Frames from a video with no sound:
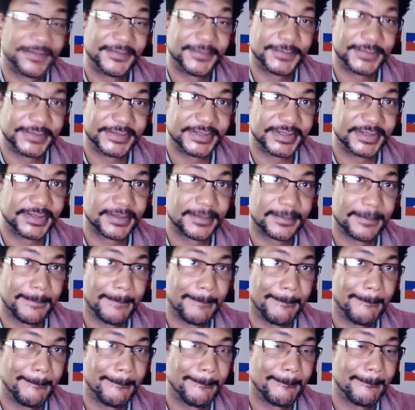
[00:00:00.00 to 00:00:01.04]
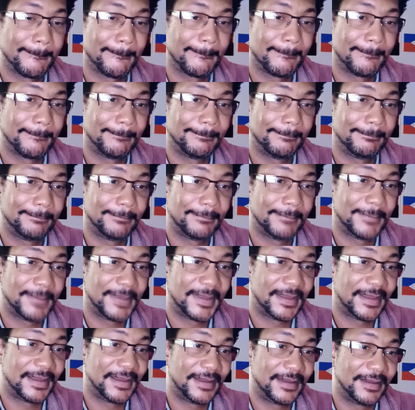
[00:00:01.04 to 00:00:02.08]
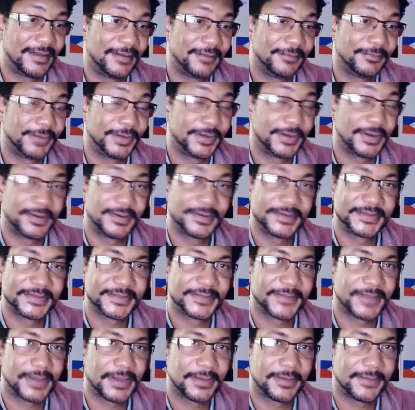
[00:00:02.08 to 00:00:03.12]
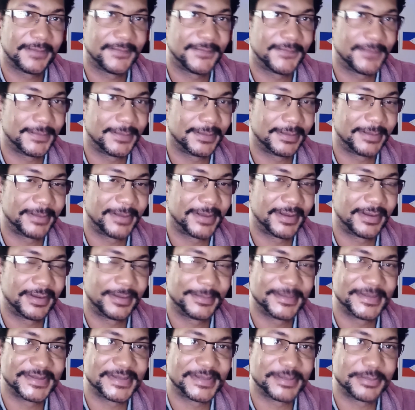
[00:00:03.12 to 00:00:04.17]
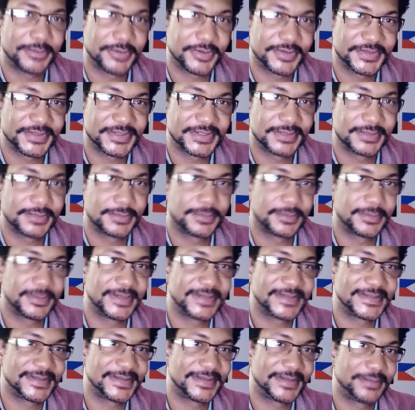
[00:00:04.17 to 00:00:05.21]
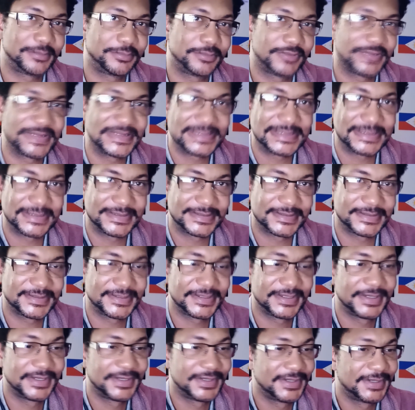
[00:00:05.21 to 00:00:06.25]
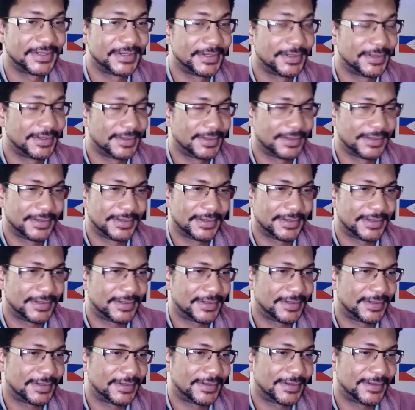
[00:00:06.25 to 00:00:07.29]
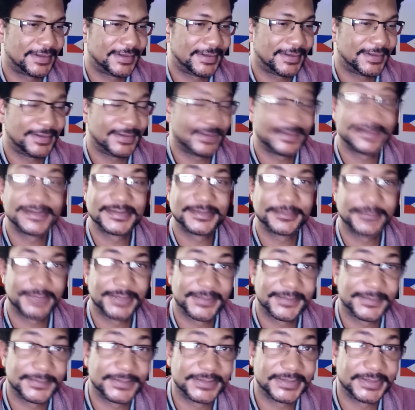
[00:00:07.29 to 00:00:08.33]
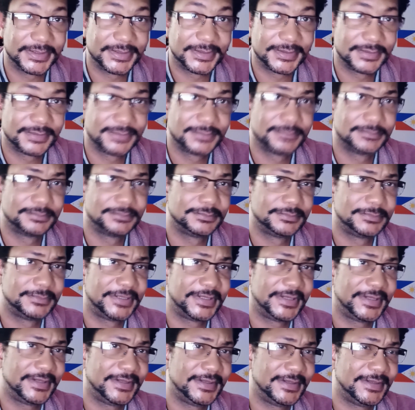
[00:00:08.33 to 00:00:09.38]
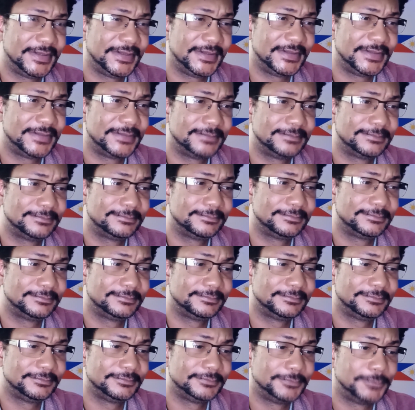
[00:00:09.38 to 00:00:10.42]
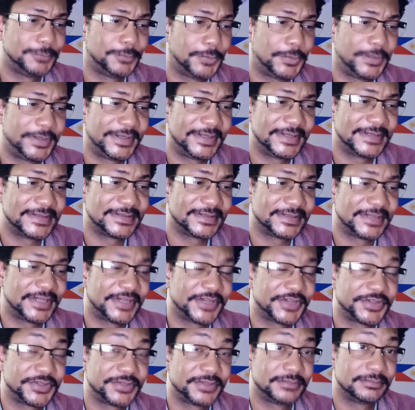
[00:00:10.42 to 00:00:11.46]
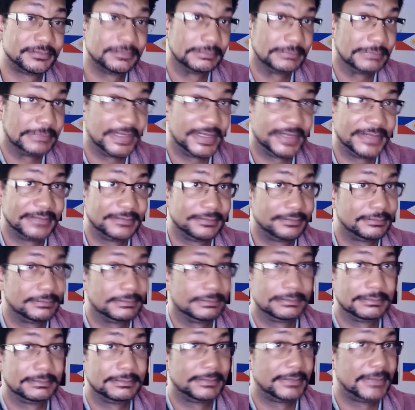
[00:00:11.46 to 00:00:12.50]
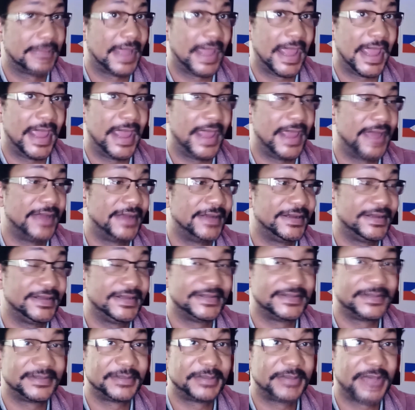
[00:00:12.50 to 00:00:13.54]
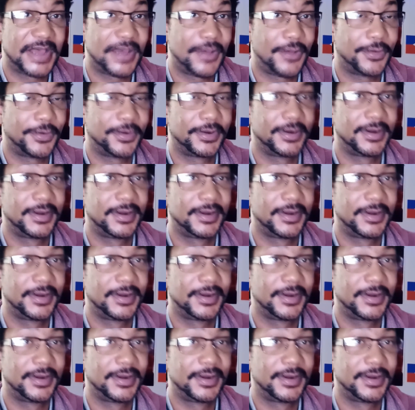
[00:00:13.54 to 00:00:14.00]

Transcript: leader, regardless of how I feel about him as a person or as a president. He is the rightful leader. He won his election, right? And he's in power.